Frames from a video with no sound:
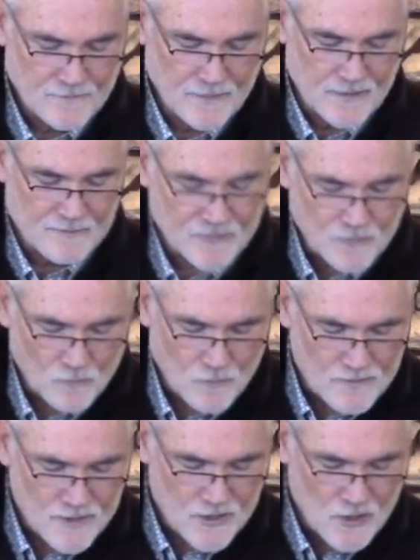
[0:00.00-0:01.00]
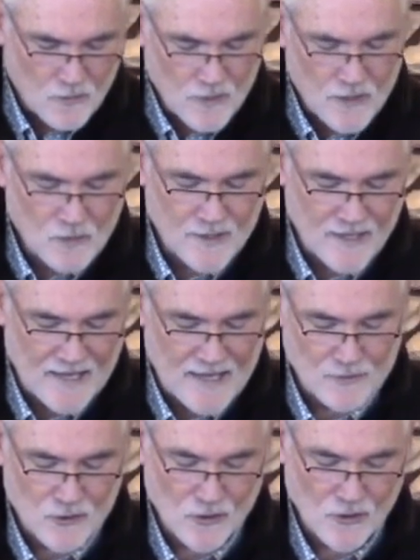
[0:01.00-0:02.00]
But the woman, knowing what had
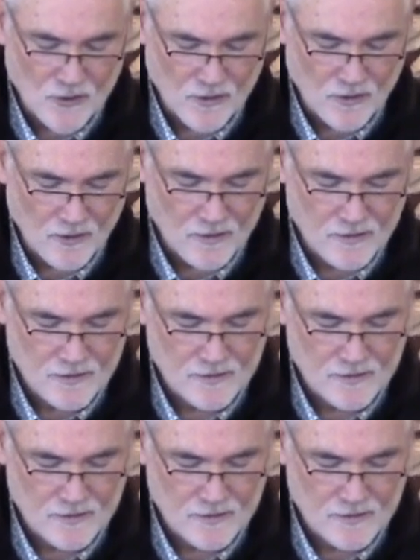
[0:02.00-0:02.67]
happened to her,